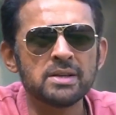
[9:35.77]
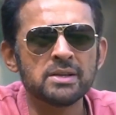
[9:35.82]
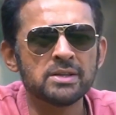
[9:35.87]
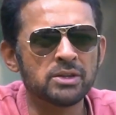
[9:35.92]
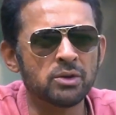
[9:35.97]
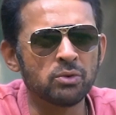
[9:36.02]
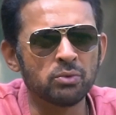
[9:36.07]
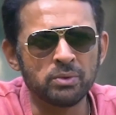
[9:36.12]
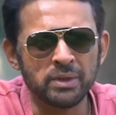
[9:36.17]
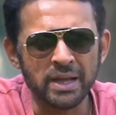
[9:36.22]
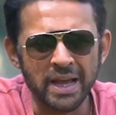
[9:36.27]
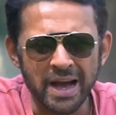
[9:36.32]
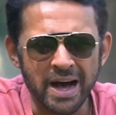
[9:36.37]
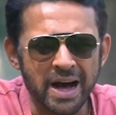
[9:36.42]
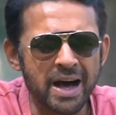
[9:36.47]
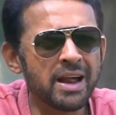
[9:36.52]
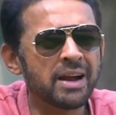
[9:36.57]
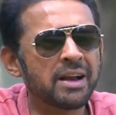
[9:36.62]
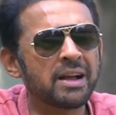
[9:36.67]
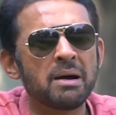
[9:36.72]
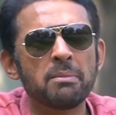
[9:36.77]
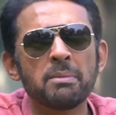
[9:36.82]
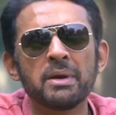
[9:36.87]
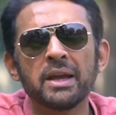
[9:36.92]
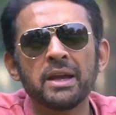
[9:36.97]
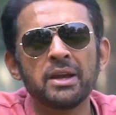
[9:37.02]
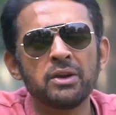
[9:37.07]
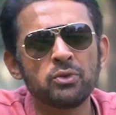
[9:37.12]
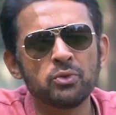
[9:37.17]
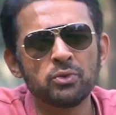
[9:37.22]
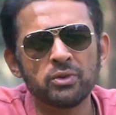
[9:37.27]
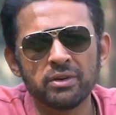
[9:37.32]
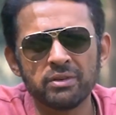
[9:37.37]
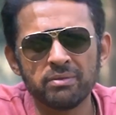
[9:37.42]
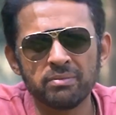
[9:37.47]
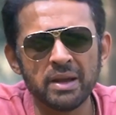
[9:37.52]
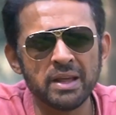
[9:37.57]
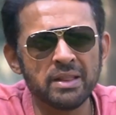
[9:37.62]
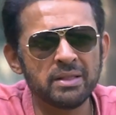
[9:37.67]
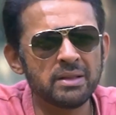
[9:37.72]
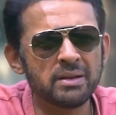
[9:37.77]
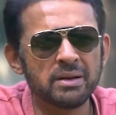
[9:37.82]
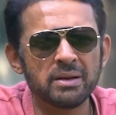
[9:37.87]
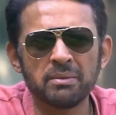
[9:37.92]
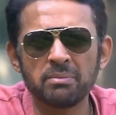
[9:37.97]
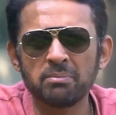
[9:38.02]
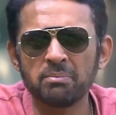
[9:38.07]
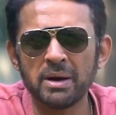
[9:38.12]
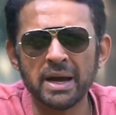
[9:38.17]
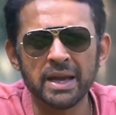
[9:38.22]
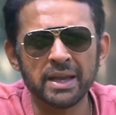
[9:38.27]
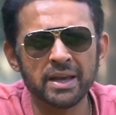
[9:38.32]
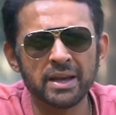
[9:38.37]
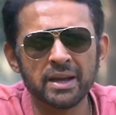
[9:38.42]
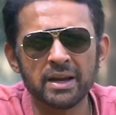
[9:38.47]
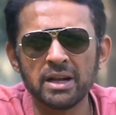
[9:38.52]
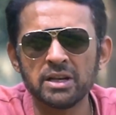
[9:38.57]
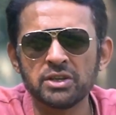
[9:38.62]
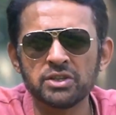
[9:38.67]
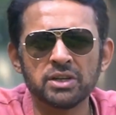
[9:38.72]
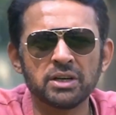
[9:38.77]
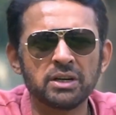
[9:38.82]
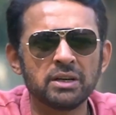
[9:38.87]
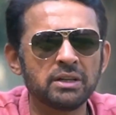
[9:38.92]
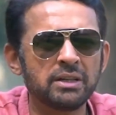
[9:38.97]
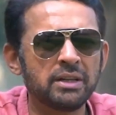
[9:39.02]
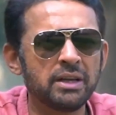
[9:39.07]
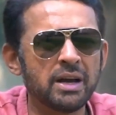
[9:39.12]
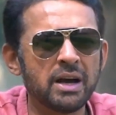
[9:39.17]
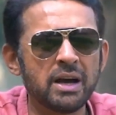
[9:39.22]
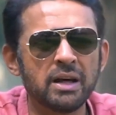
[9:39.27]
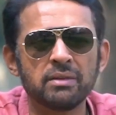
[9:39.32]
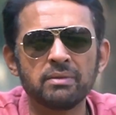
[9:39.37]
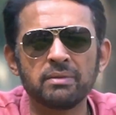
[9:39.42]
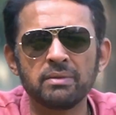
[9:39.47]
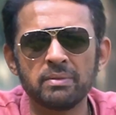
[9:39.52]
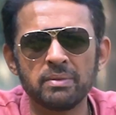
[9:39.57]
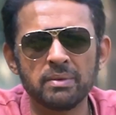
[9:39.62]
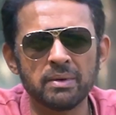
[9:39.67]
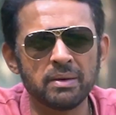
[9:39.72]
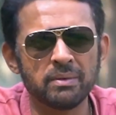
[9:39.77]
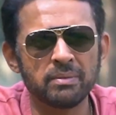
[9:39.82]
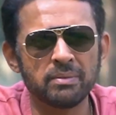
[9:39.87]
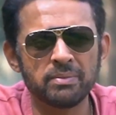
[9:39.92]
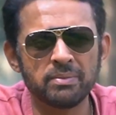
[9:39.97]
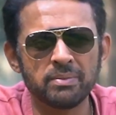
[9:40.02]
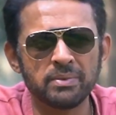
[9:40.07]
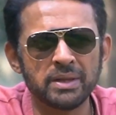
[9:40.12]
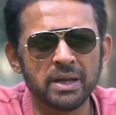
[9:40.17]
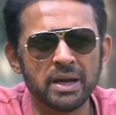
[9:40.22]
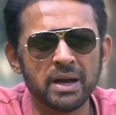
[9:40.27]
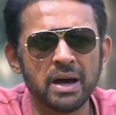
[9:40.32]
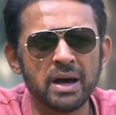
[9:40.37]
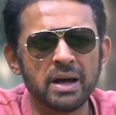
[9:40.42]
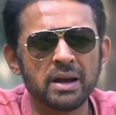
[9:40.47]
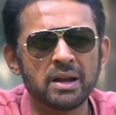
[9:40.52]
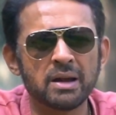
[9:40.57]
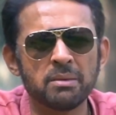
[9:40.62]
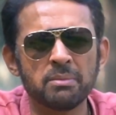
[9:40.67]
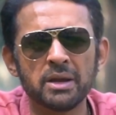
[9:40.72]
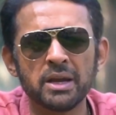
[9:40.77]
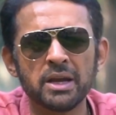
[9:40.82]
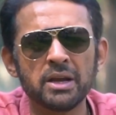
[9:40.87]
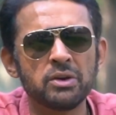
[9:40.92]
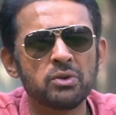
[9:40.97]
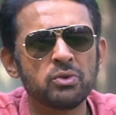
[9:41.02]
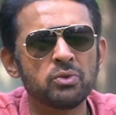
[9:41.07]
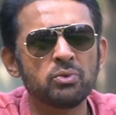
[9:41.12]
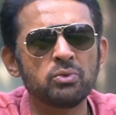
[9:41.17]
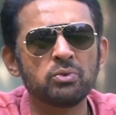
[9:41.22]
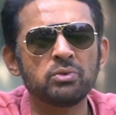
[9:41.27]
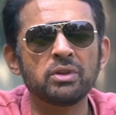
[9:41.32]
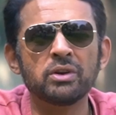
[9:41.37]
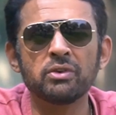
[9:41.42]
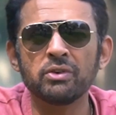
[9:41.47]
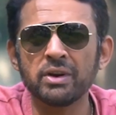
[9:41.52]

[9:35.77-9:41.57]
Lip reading: So they are coming into the biking culture. They are coming into the